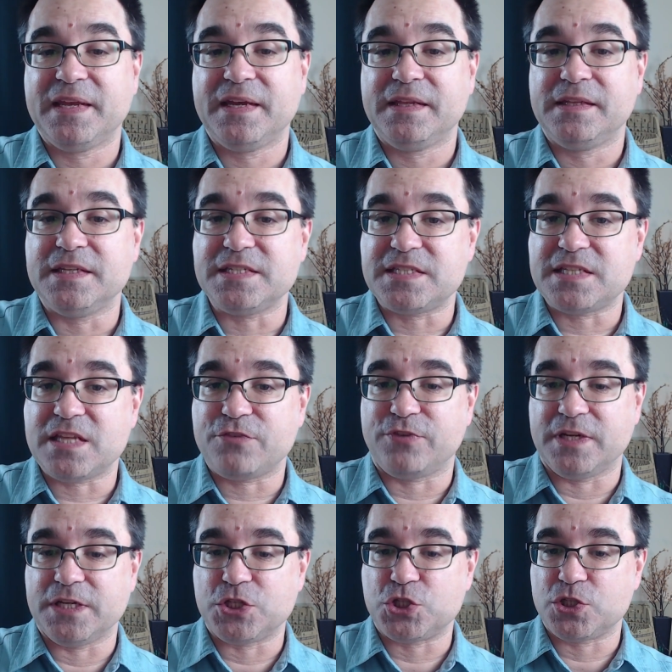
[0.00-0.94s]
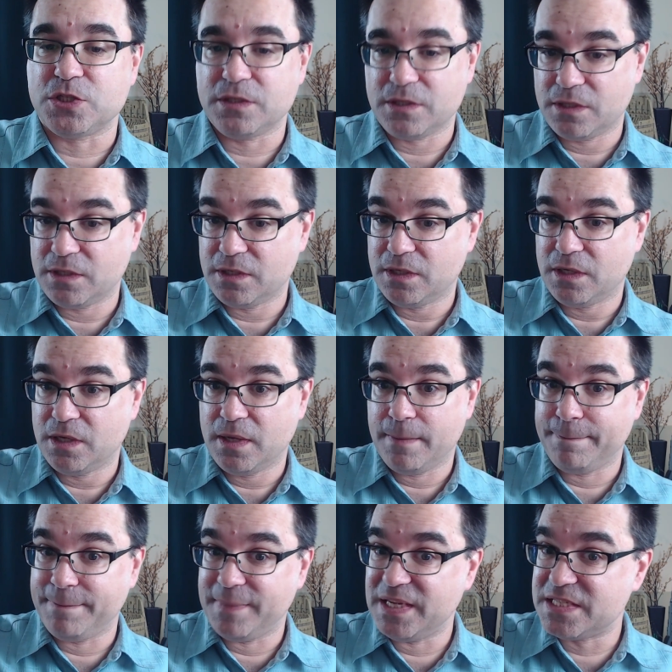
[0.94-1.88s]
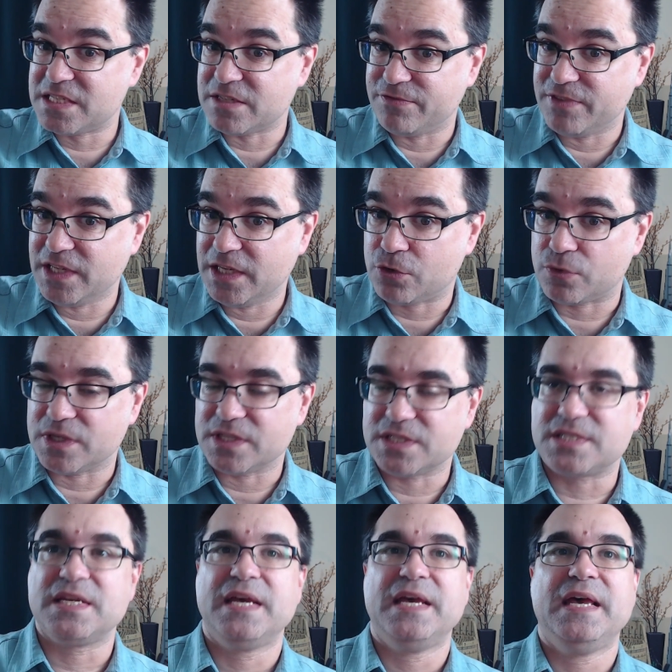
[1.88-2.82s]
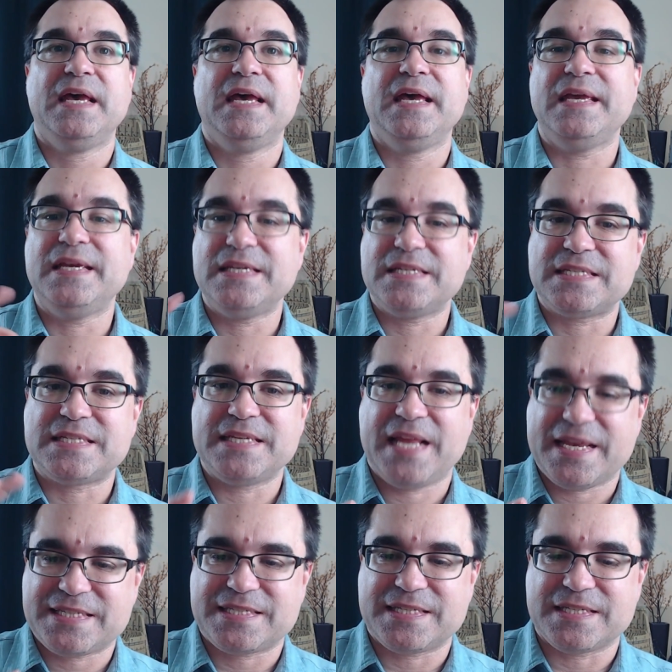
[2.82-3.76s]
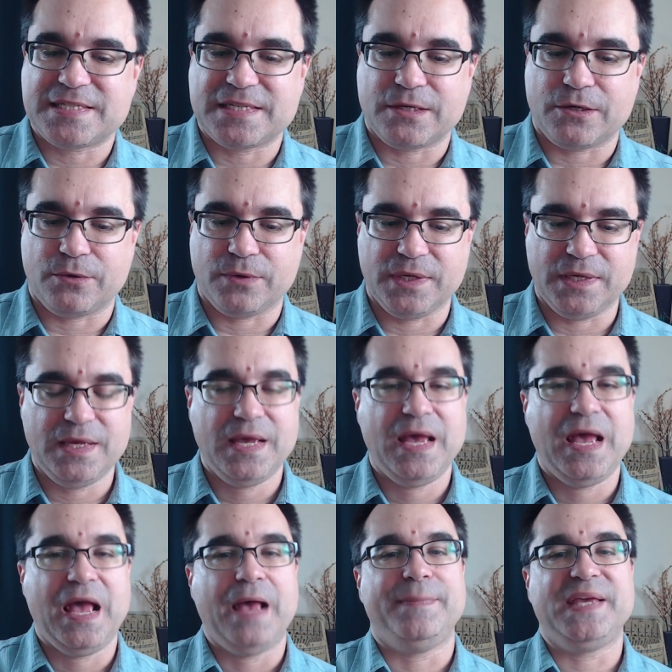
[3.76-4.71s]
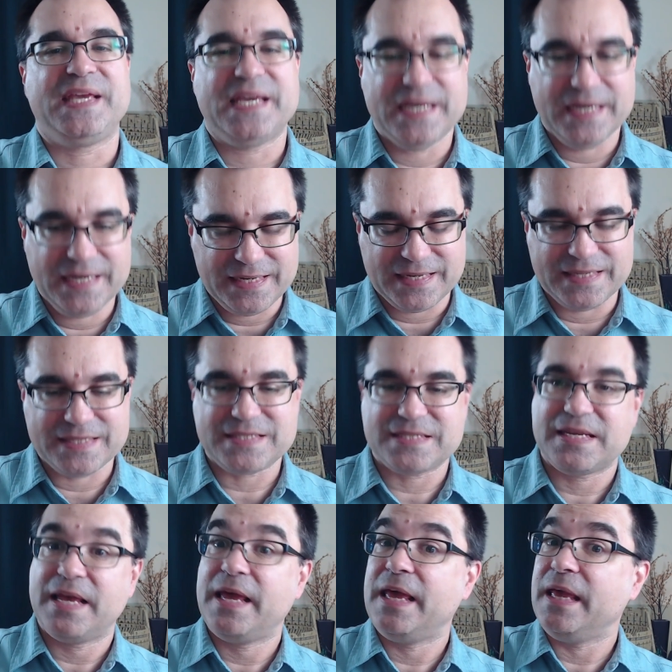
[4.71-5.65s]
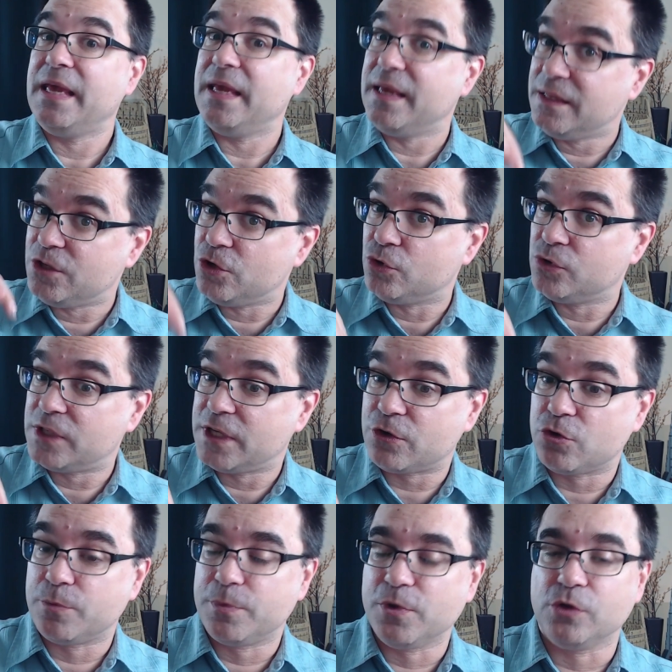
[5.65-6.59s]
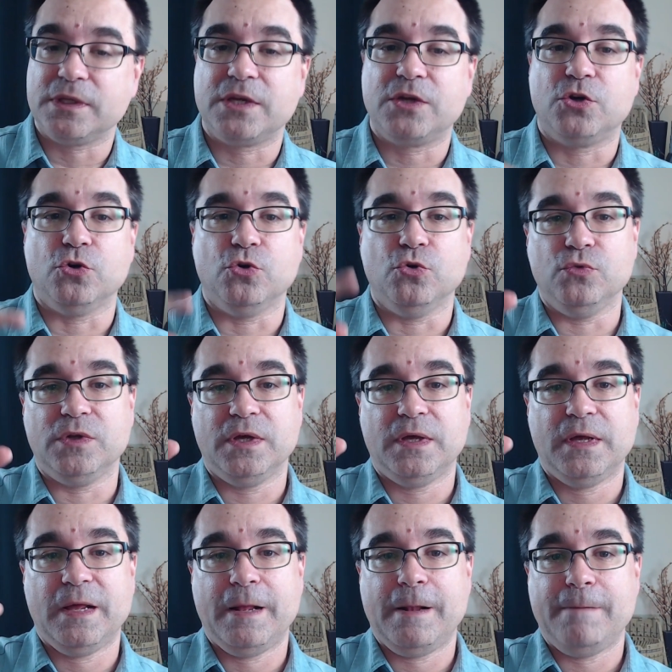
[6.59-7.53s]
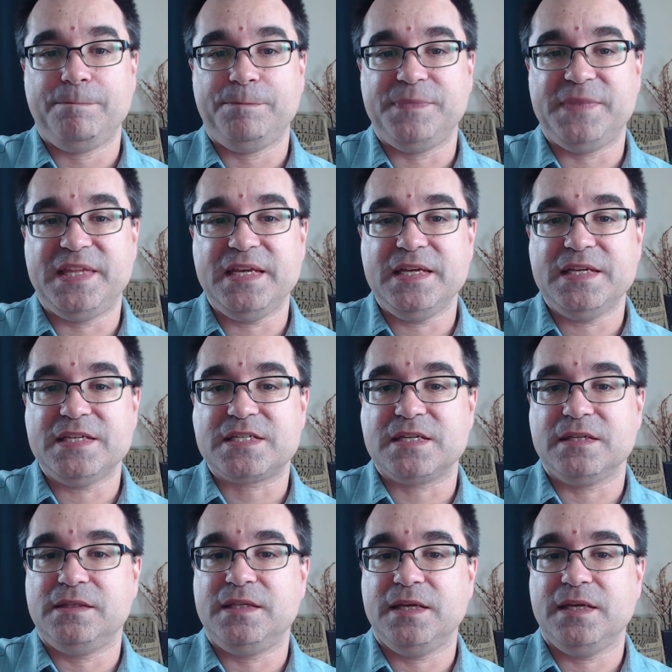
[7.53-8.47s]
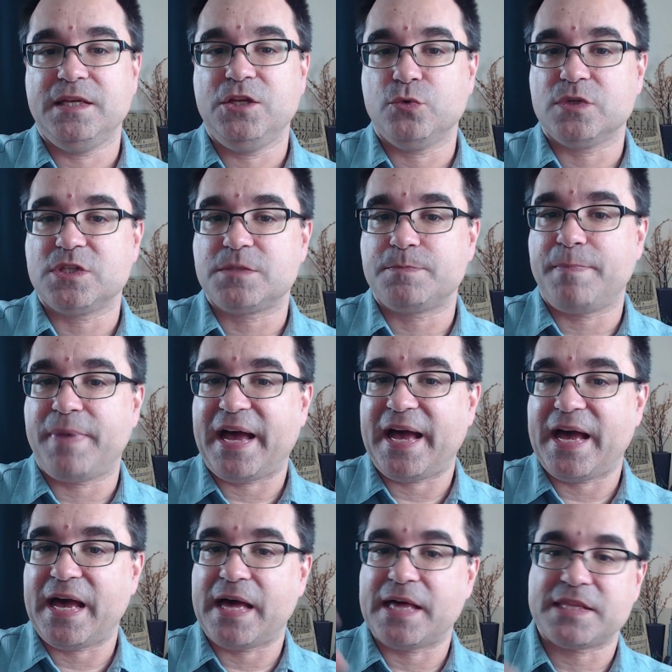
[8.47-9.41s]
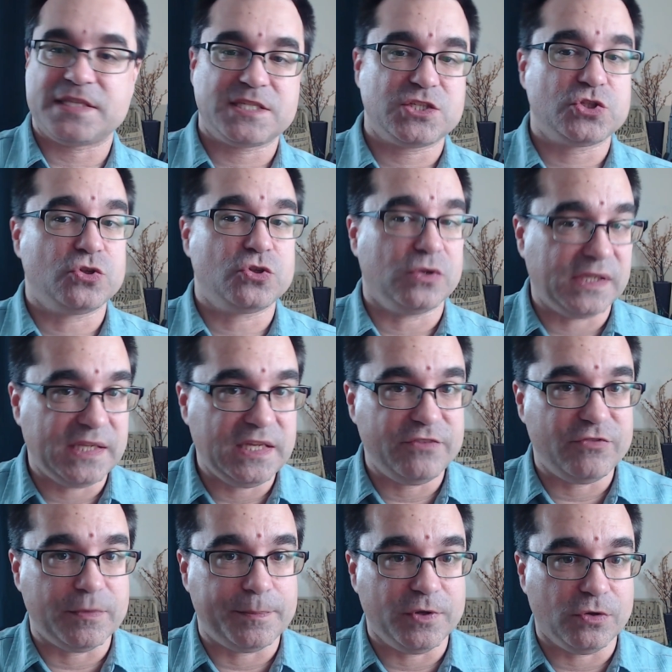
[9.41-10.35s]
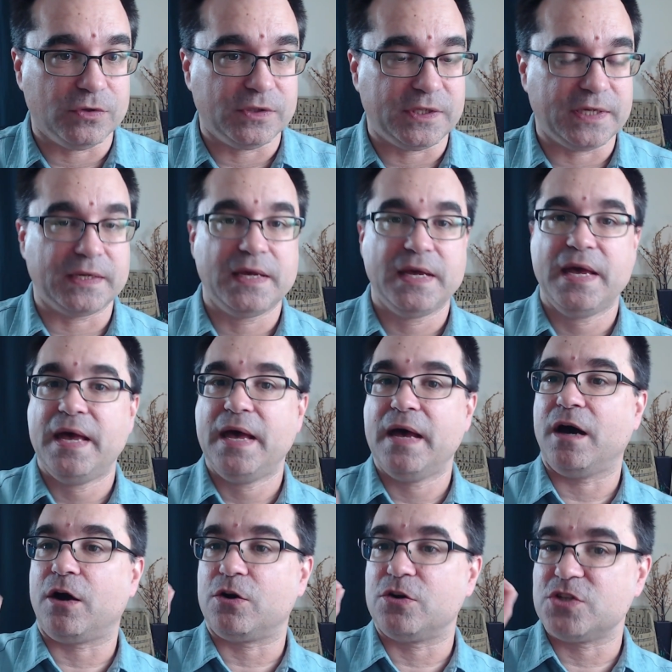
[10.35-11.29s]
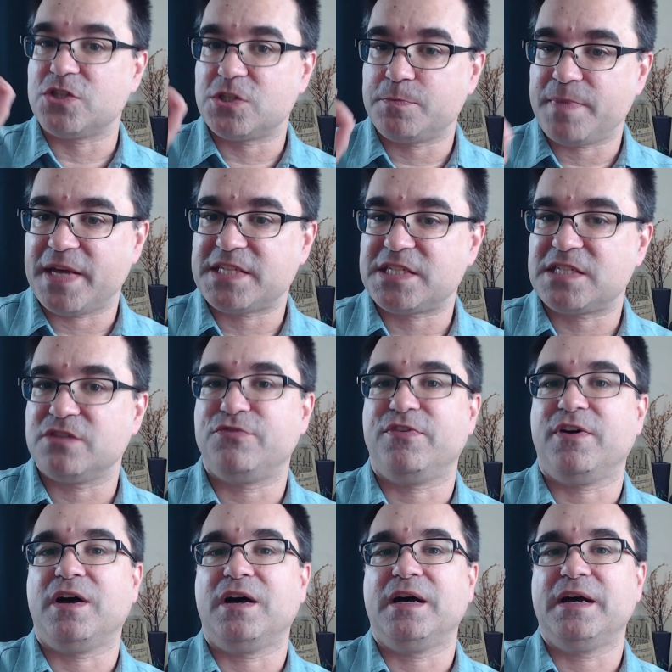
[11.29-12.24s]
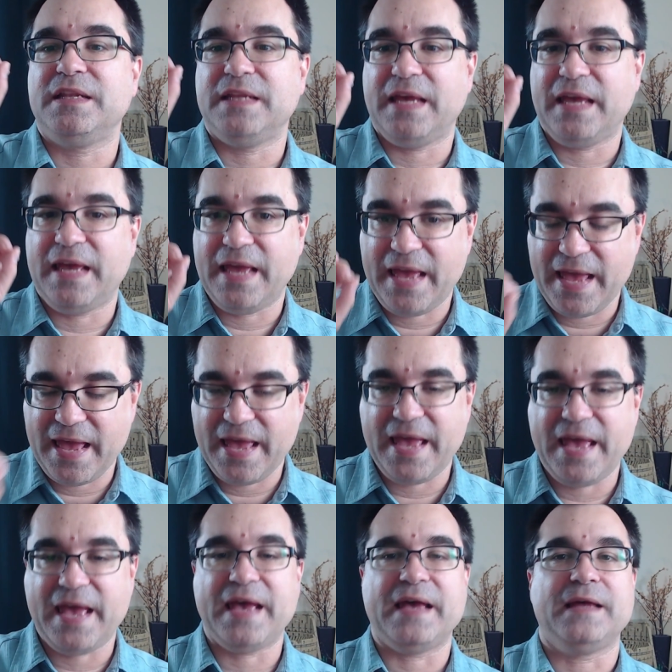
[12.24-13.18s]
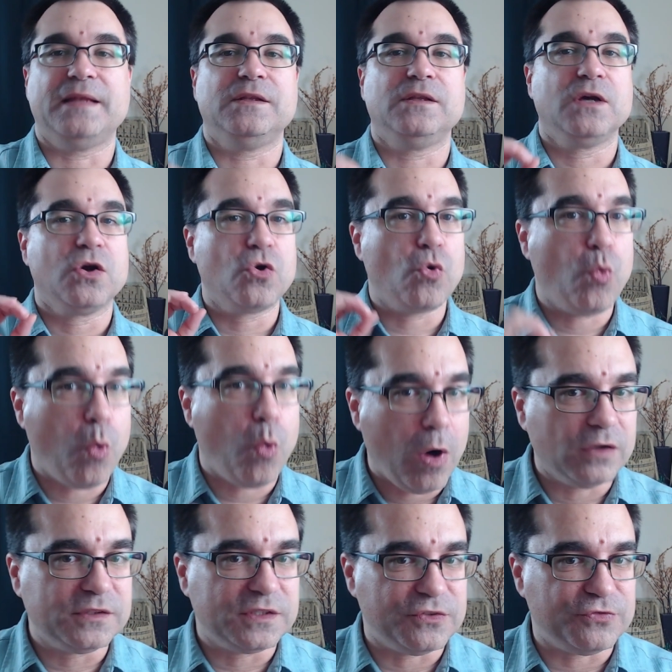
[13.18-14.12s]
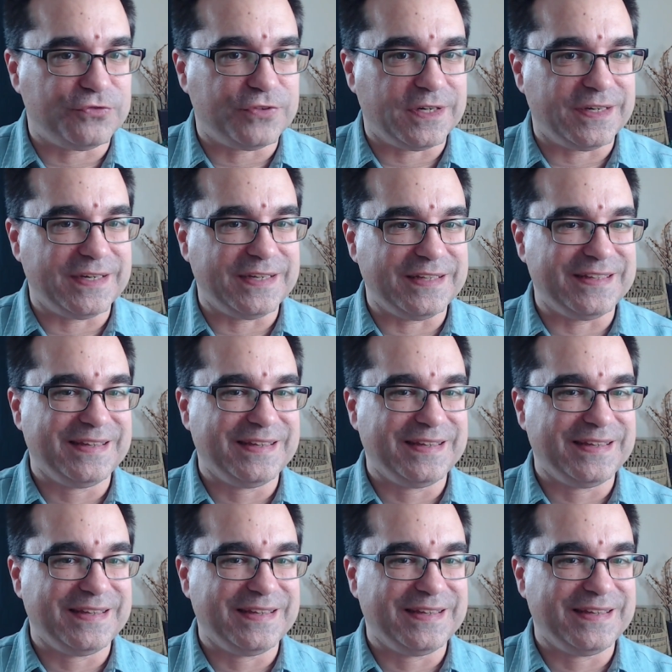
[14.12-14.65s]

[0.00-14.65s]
This definition, means of egress, is necessary because in the Ontario Building Code, these continuous paths to leave a building are specified and quantified.